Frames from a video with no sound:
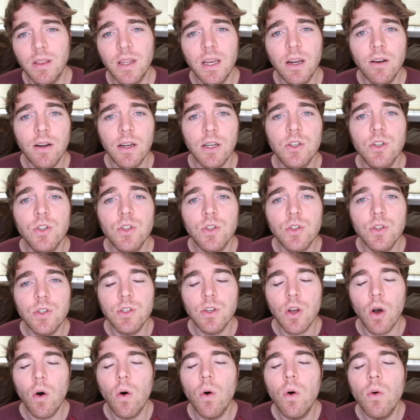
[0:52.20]
but there is
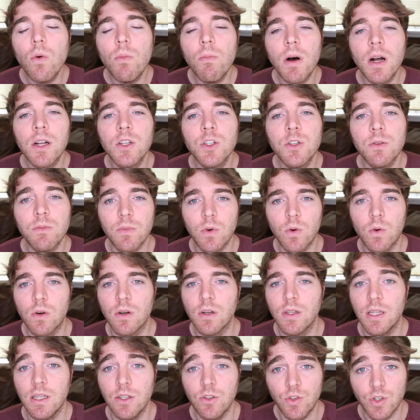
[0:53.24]
so much
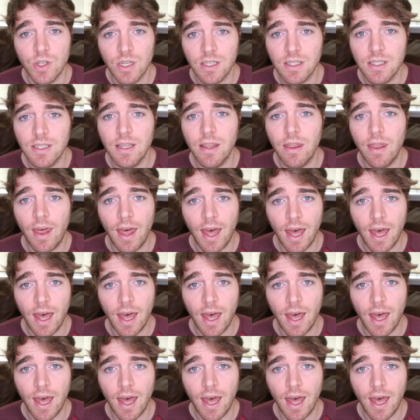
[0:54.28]
more than just